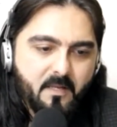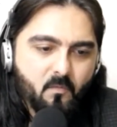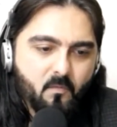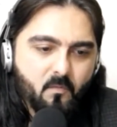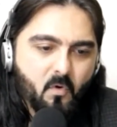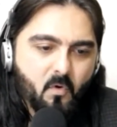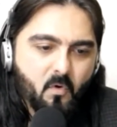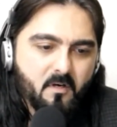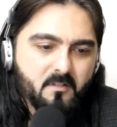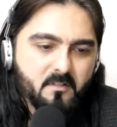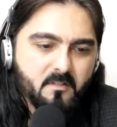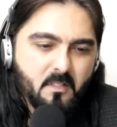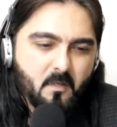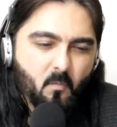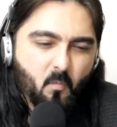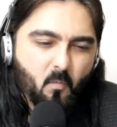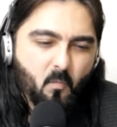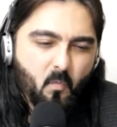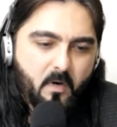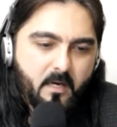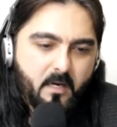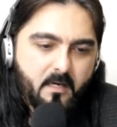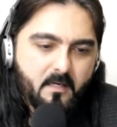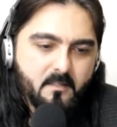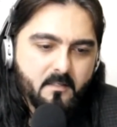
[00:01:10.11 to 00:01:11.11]
and what are some
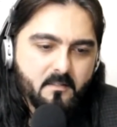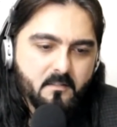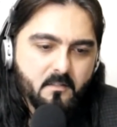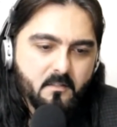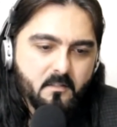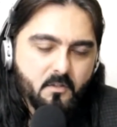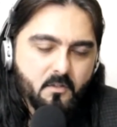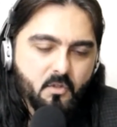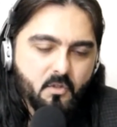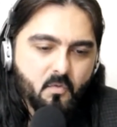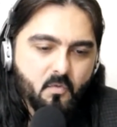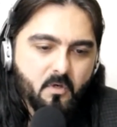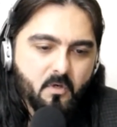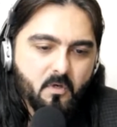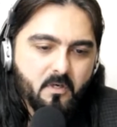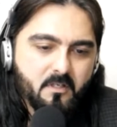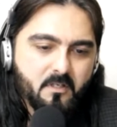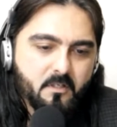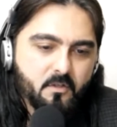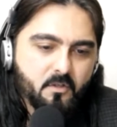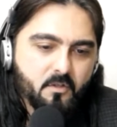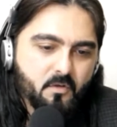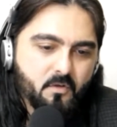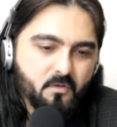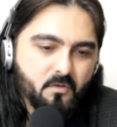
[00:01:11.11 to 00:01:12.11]
ways you would
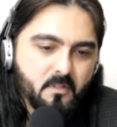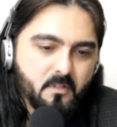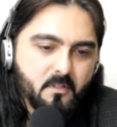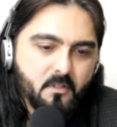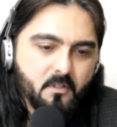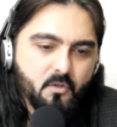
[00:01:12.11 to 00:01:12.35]
introduce it